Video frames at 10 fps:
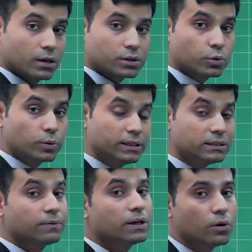
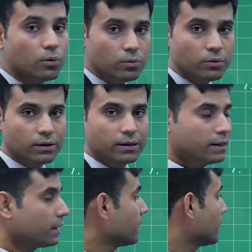Students, we know
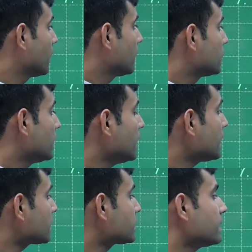the
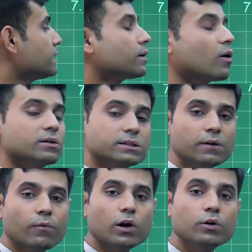heat exchange at
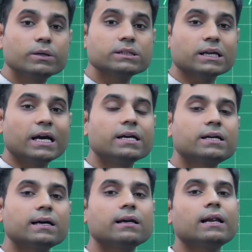constant volume is
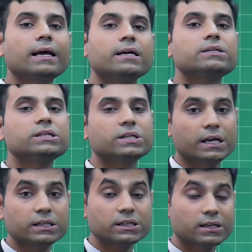internal energy
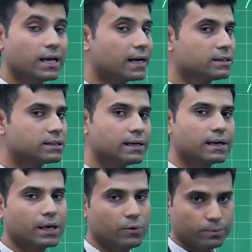change that is
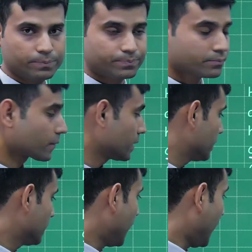delta U
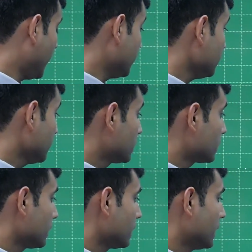and
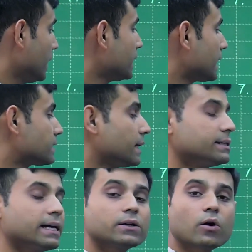heat
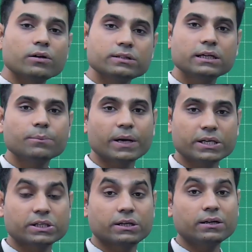exchange at constant
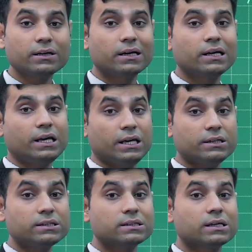pressure
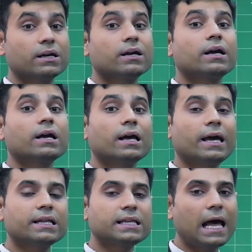is
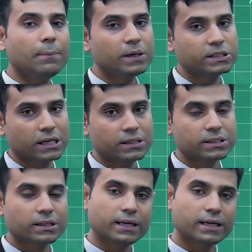enthalpy change